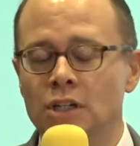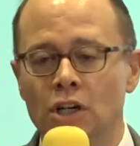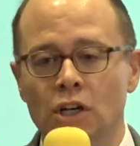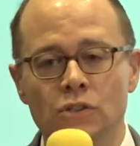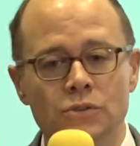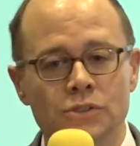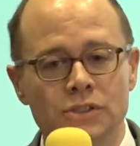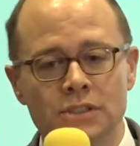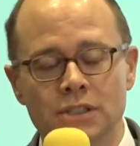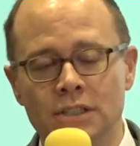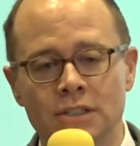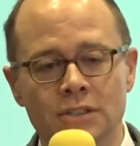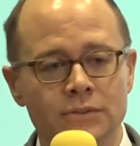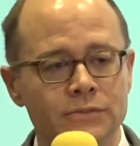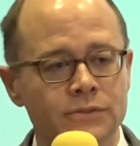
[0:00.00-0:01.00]
host
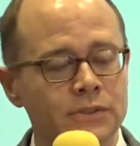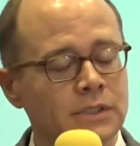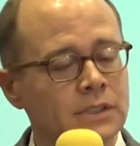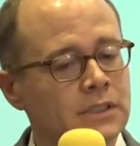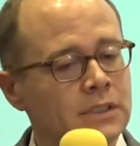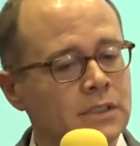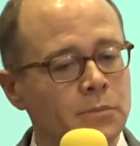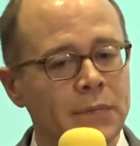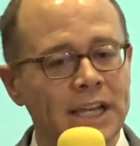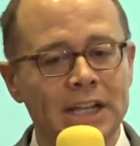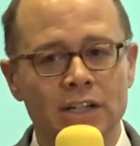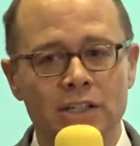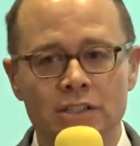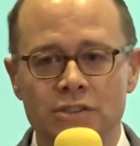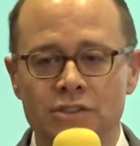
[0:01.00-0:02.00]
of
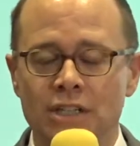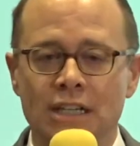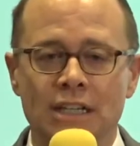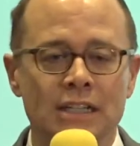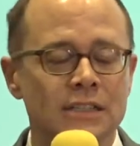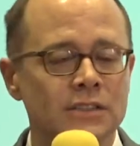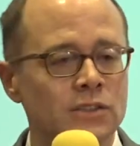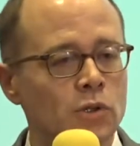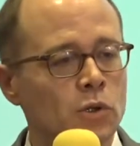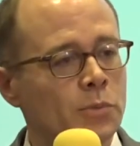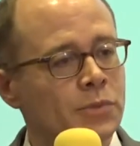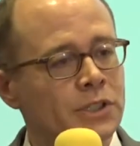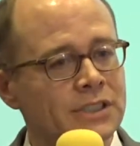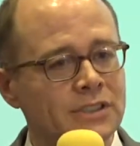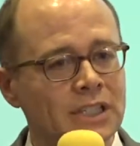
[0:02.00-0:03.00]
mayors and
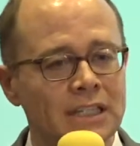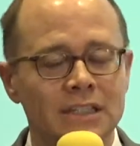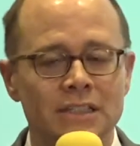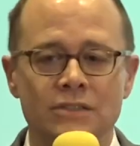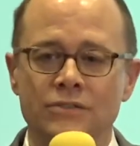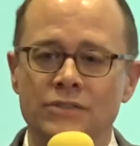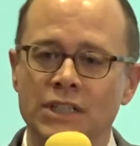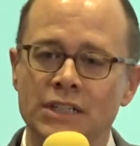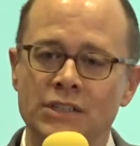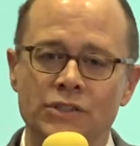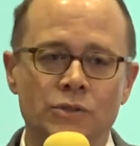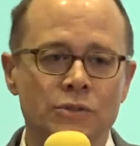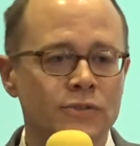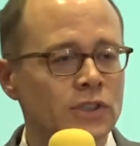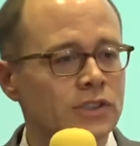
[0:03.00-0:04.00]
corporate executives and
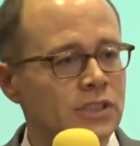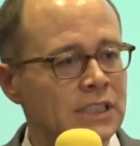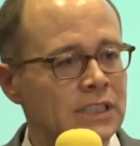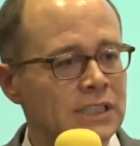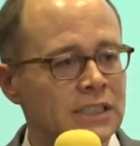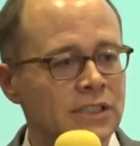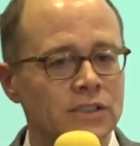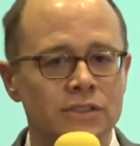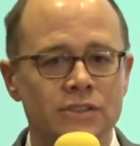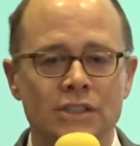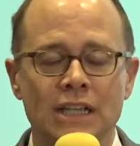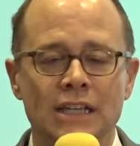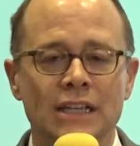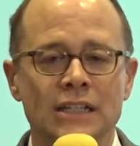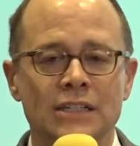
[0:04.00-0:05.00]
university leaders
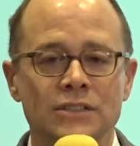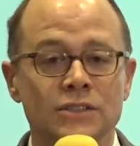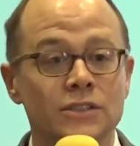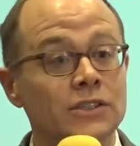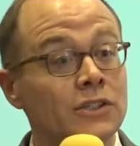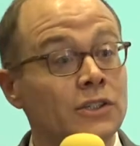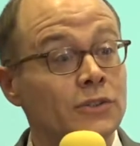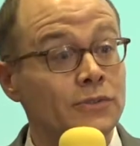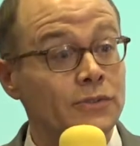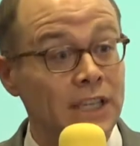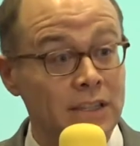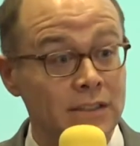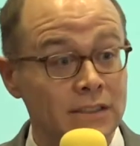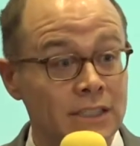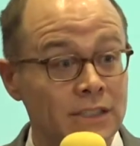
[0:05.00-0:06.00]
and
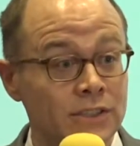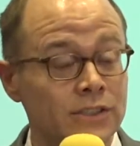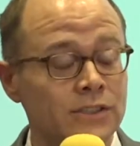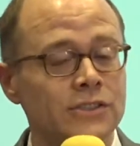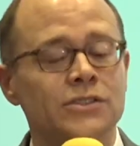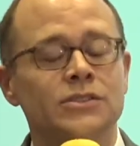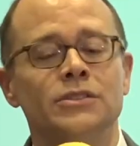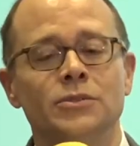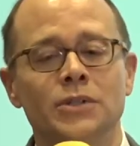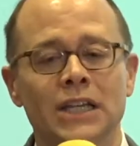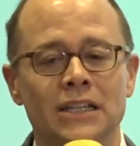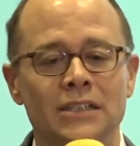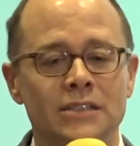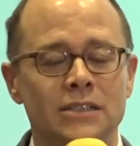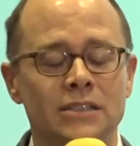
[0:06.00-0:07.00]
faith leaders. We
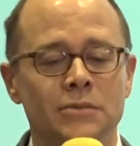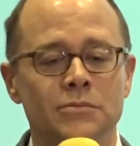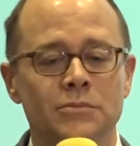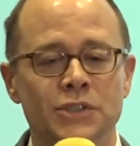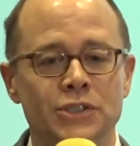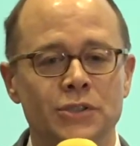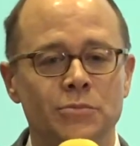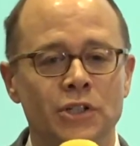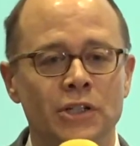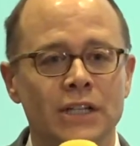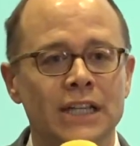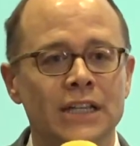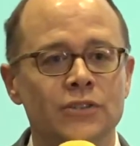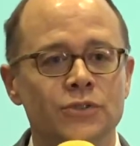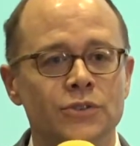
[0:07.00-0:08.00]
had Bishop Mark
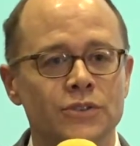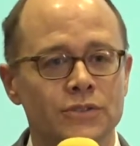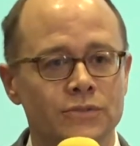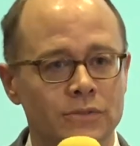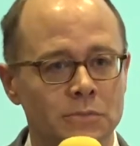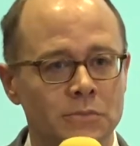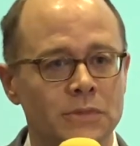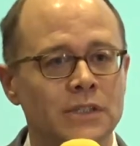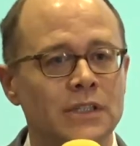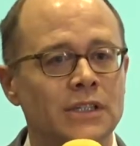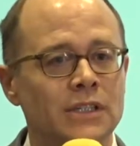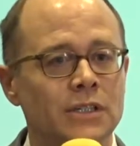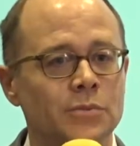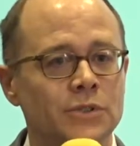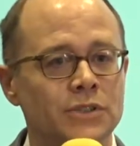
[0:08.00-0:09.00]
Andrus from
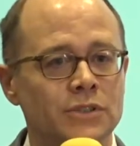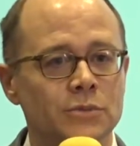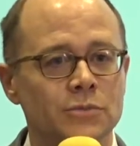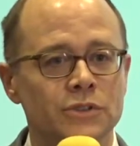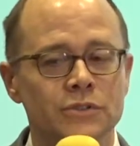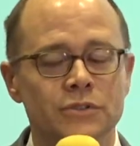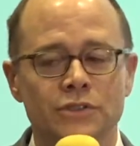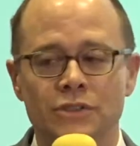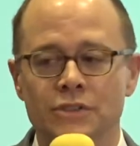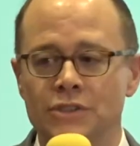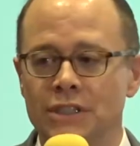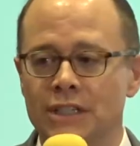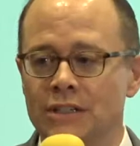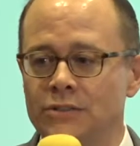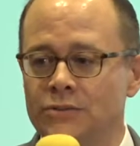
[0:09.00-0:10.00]
the Episcopal Church
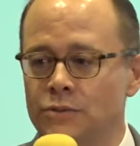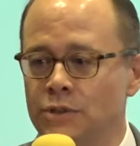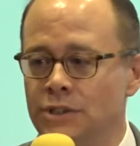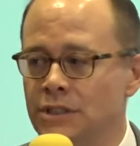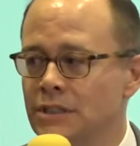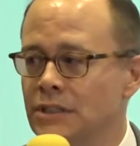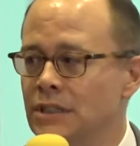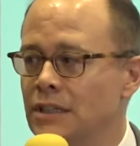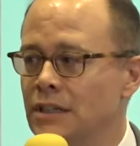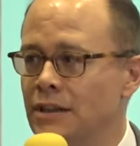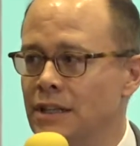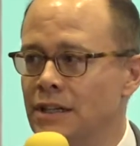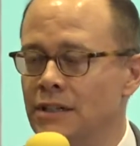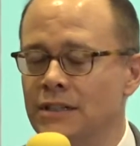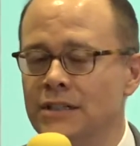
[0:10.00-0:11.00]
in California
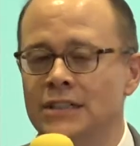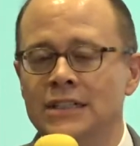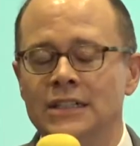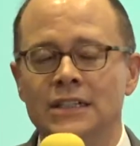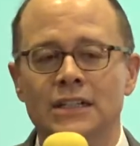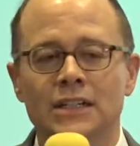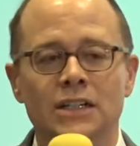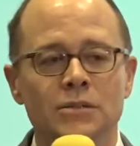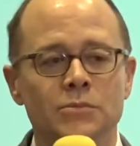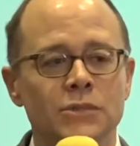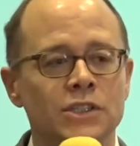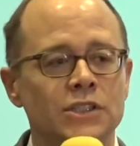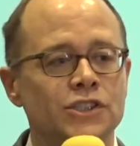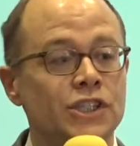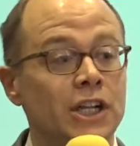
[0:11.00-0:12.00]
there,
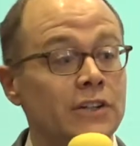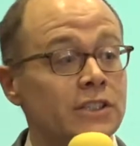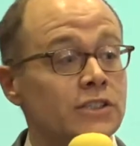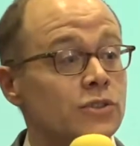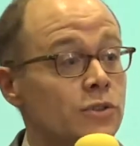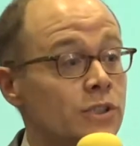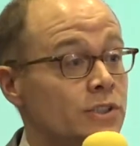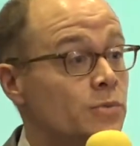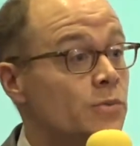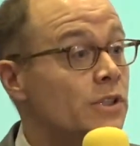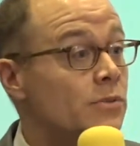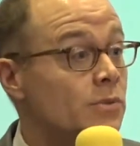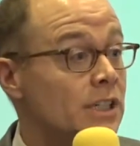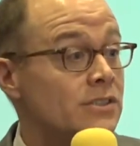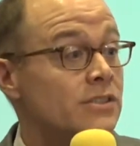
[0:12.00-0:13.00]
sharing stories with
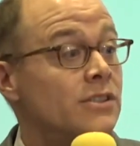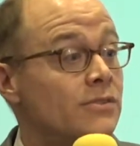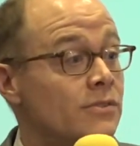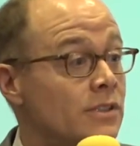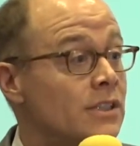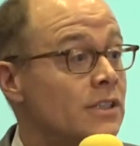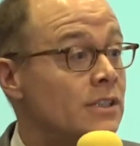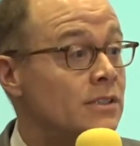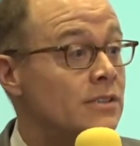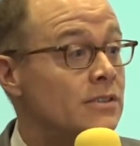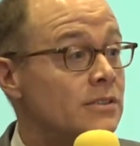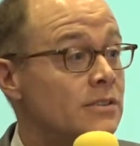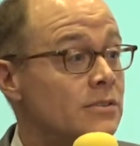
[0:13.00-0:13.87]
the rest of the